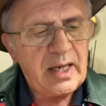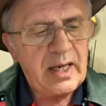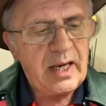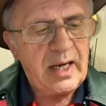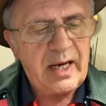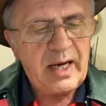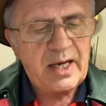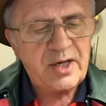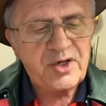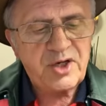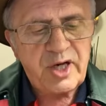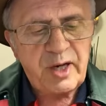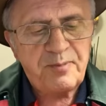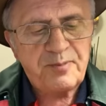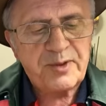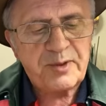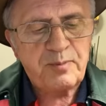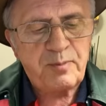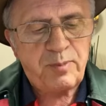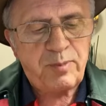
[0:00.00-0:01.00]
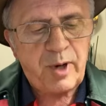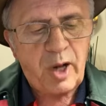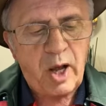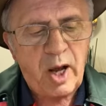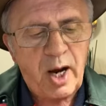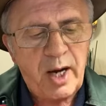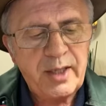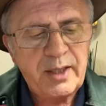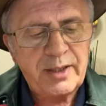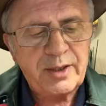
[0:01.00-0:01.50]
Here ships
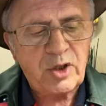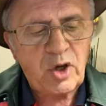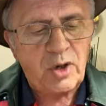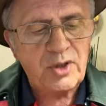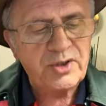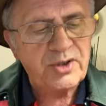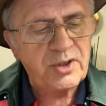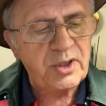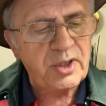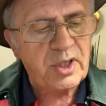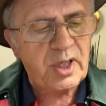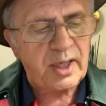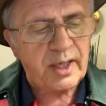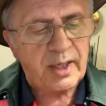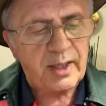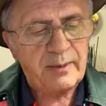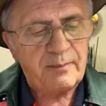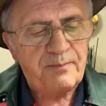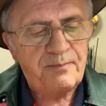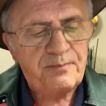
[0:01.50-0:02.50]
plied constantly,